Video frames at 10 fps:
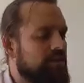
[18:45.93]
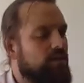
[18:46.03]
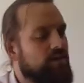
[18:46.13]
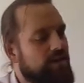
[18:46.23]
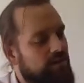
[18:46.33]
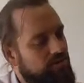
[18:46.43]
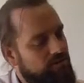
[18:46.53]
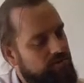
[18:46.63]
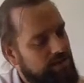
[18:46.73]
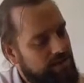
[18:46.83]
They're going out
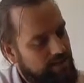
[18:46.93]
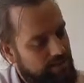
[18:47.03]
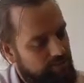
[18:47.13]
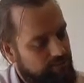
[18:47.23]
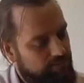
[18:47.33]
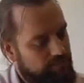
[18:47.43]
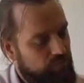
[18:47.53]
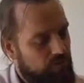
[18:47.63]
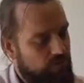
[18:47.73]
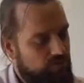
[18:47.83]
and they're playing,
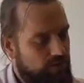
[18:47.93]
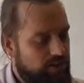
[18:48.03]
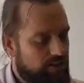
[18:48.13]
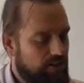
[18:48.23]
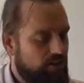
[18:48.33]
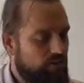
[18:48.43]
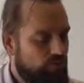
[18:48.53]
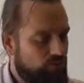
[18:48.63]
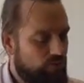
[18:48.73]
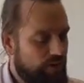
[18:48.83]
finding
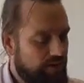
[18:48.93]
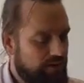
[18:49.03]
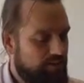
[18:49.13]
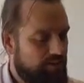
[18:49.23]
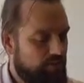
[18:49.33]
new ways